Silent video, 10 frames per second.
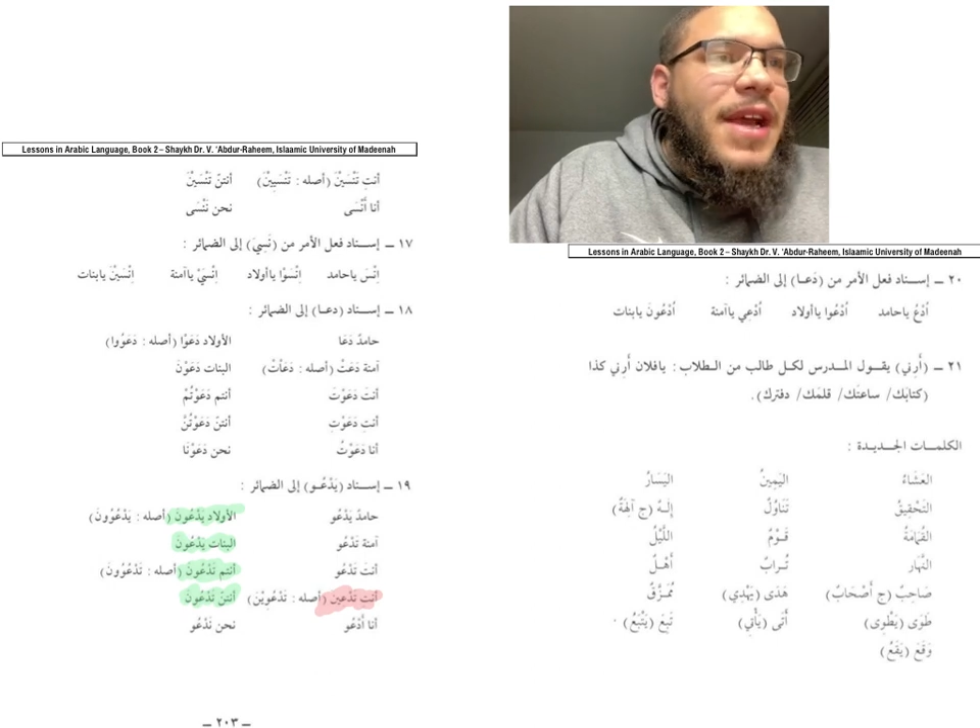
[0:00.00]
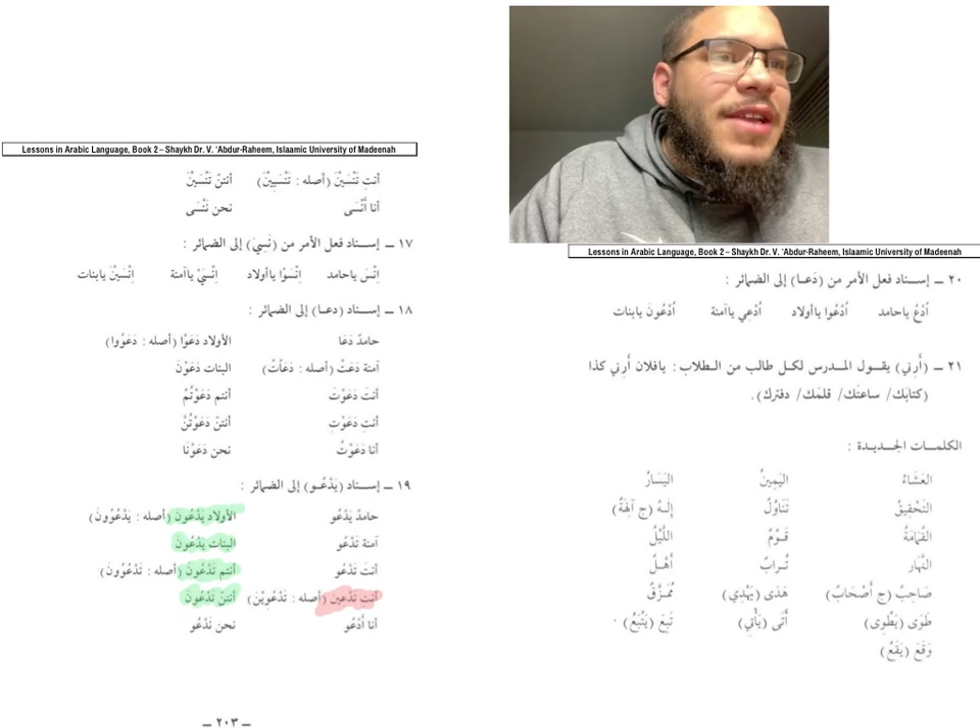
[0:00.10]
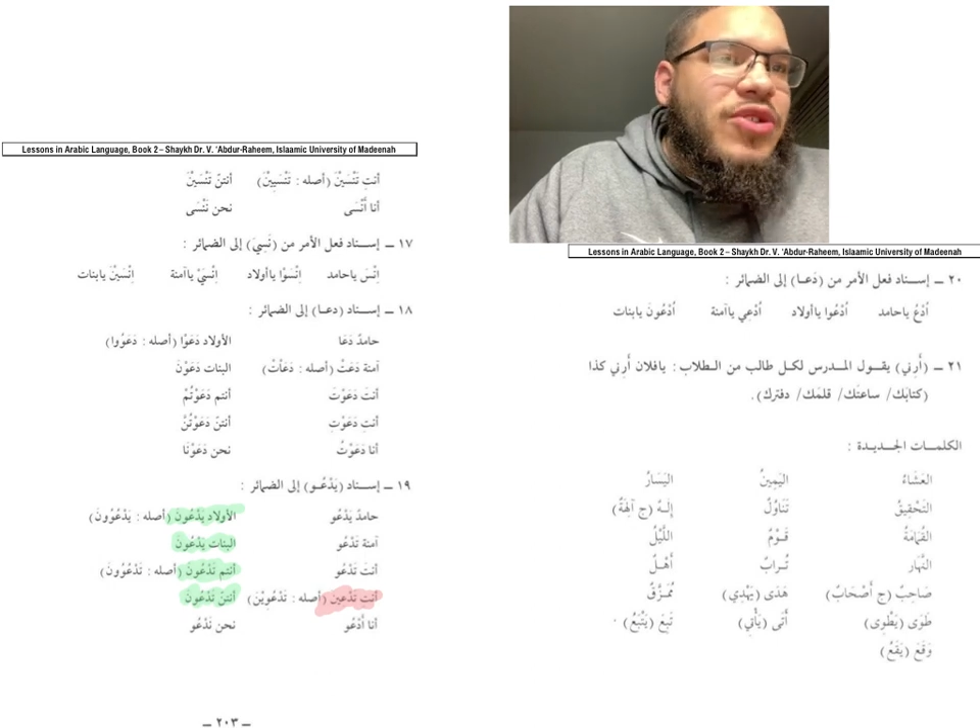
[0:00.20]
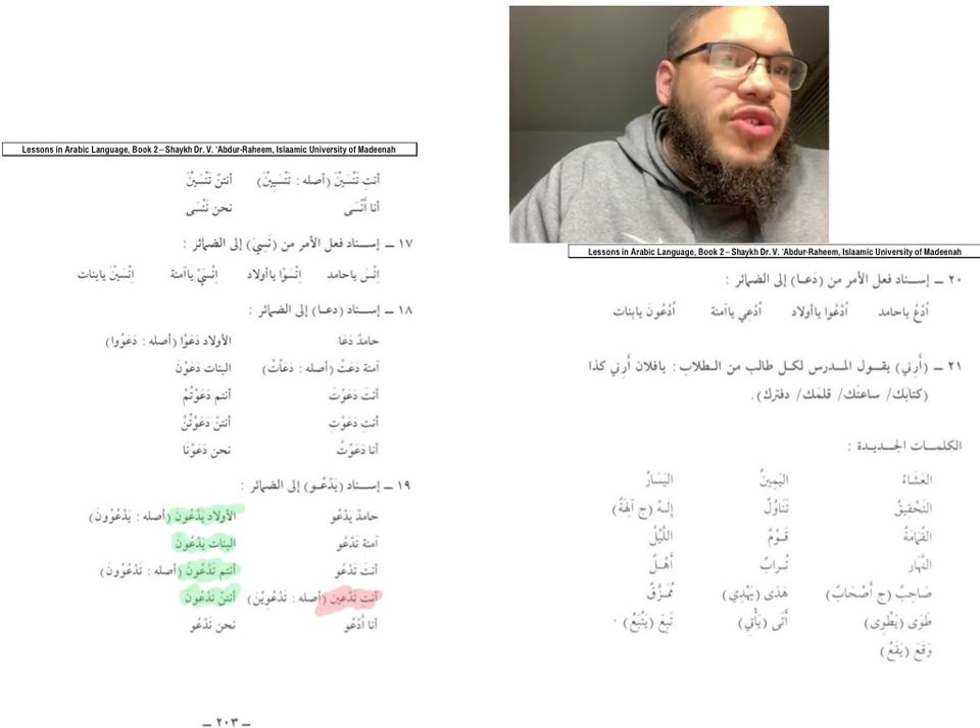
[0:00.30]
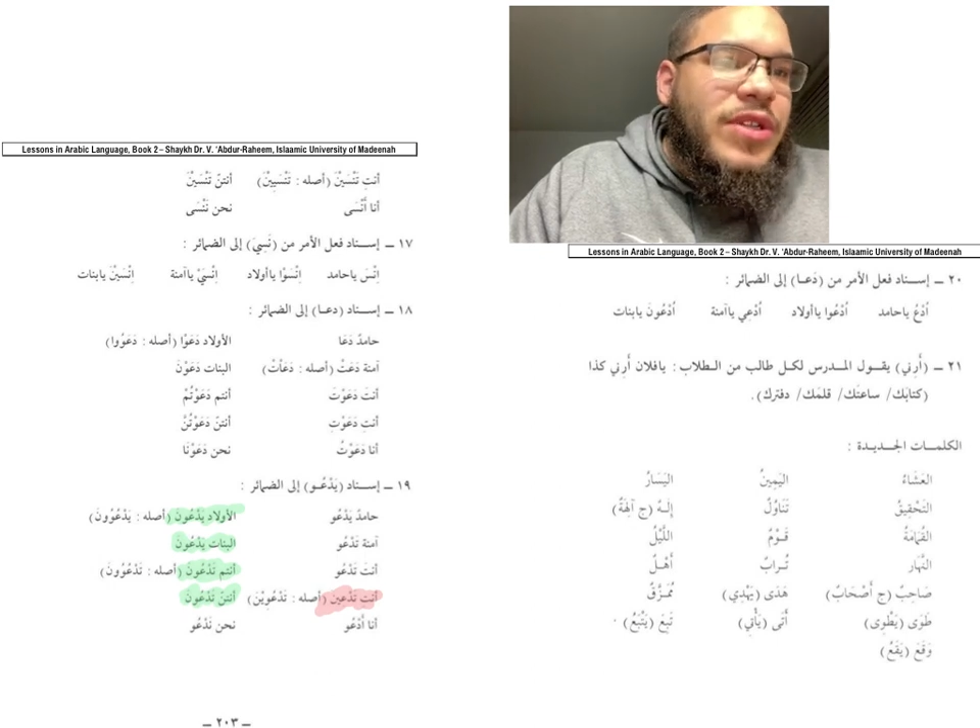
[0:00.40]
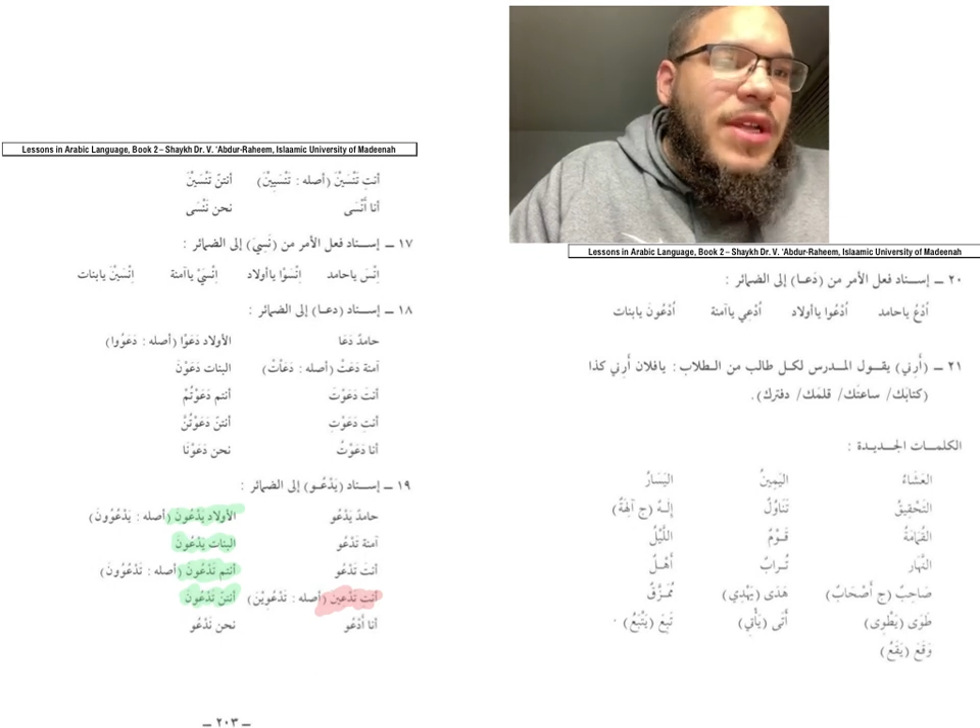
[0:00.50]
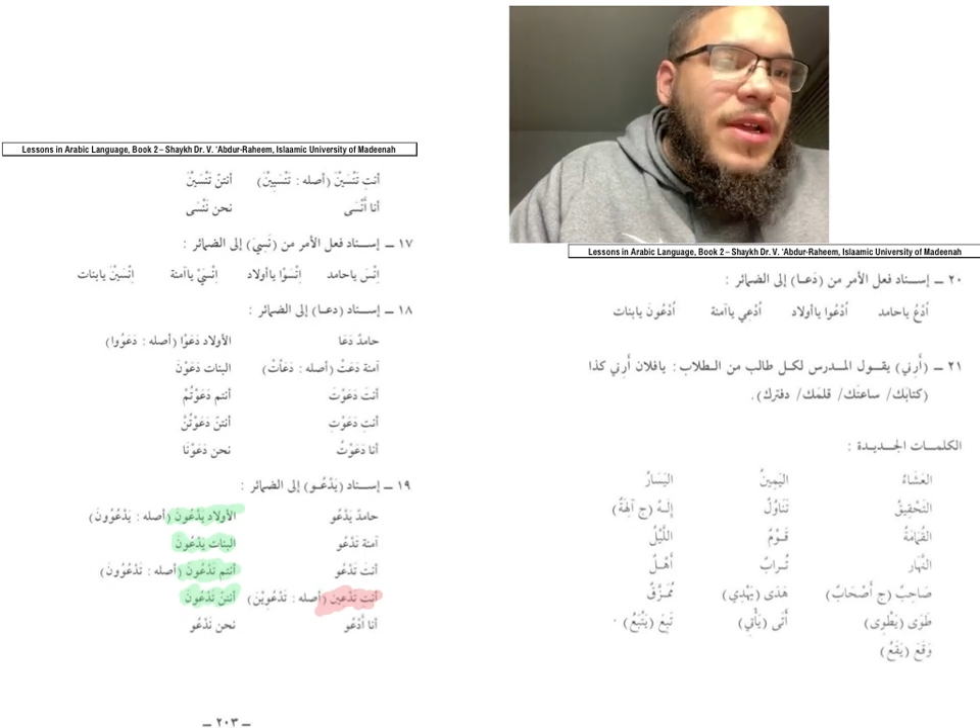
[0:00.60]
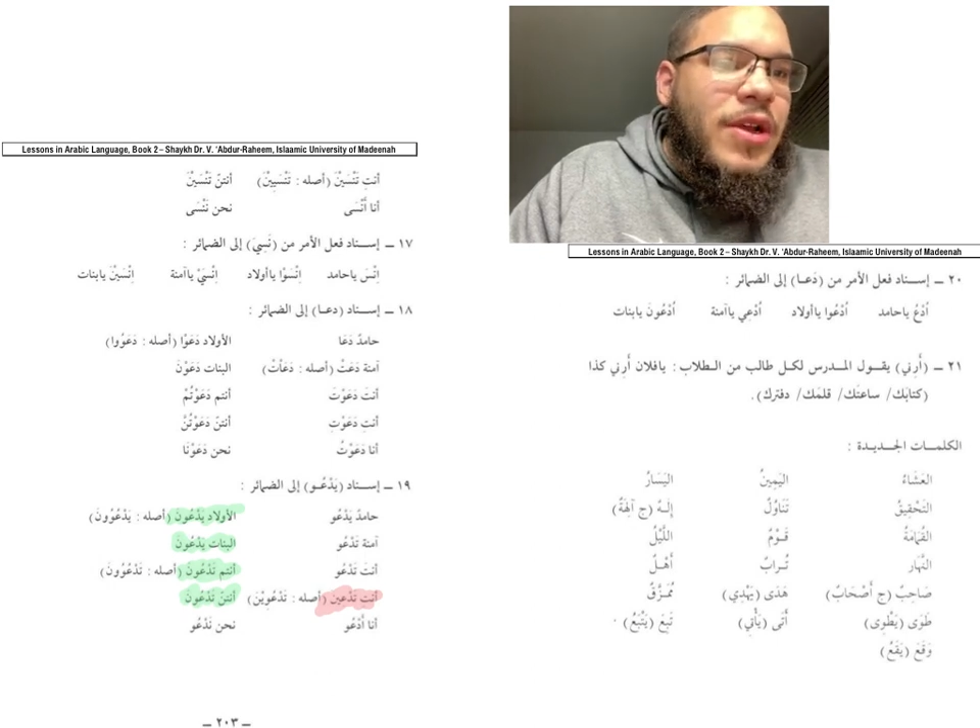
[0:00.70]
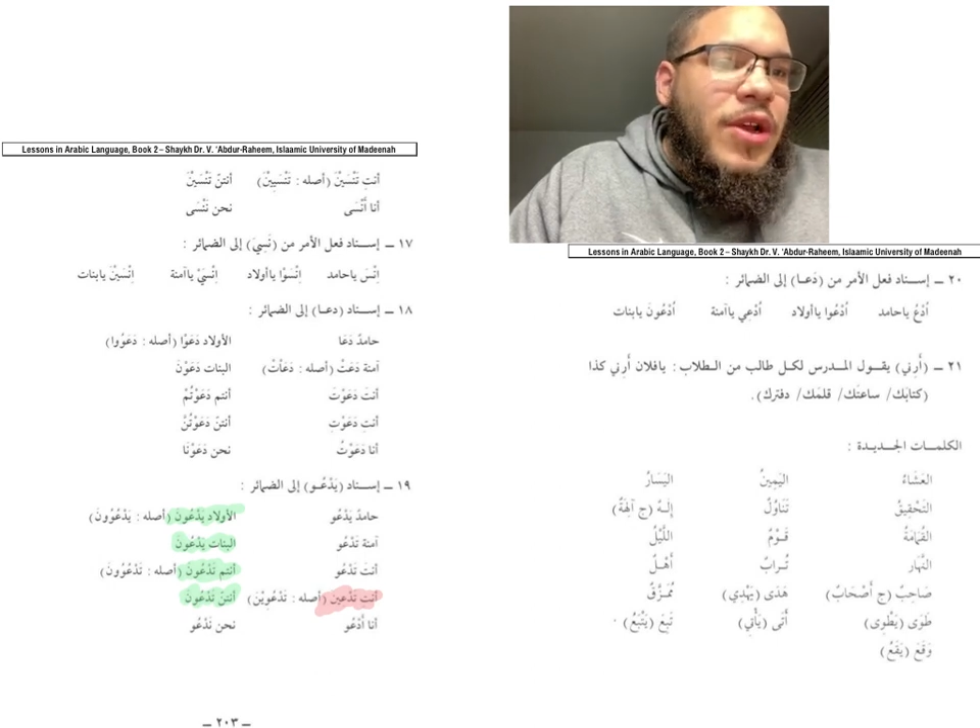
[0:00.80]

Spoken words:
antunna.